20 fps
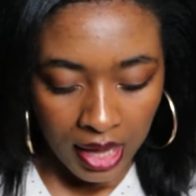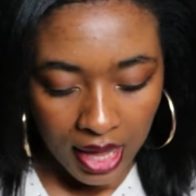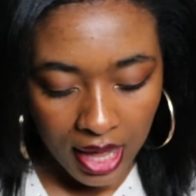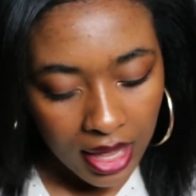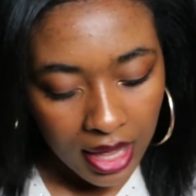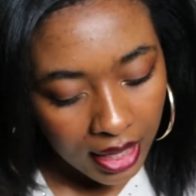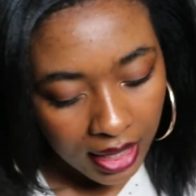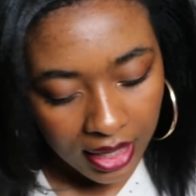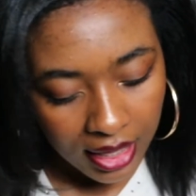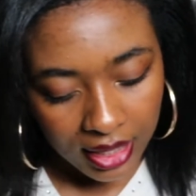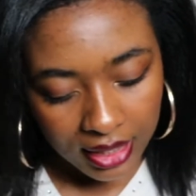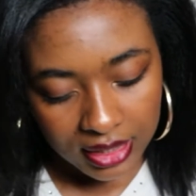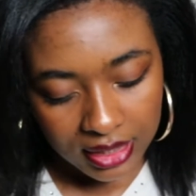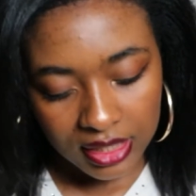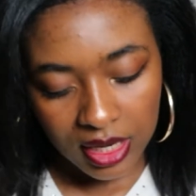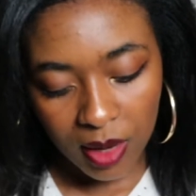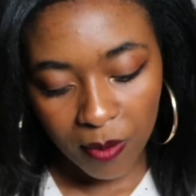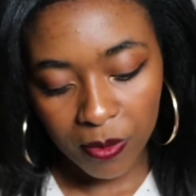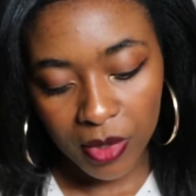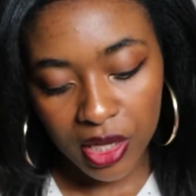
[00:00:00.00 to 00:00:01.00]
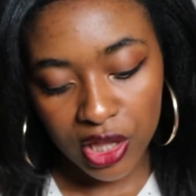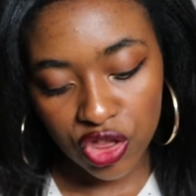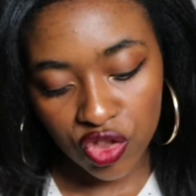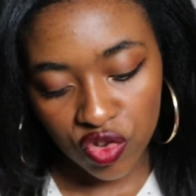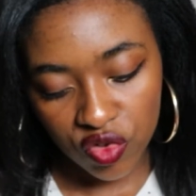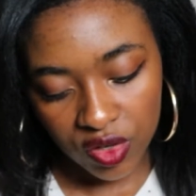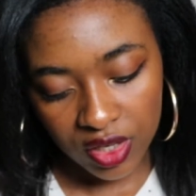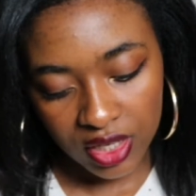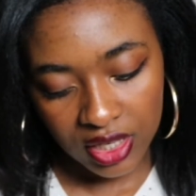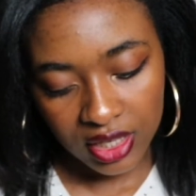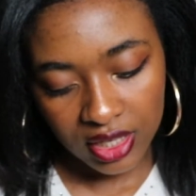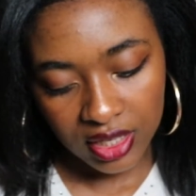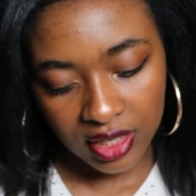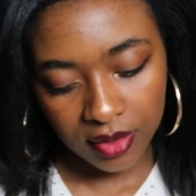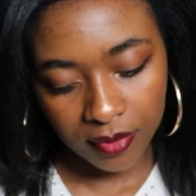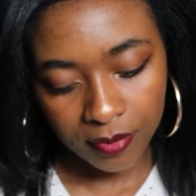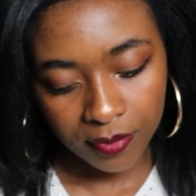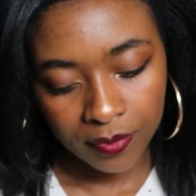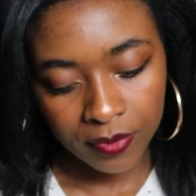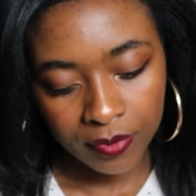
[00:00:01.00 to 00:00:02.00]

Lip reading: And number 3,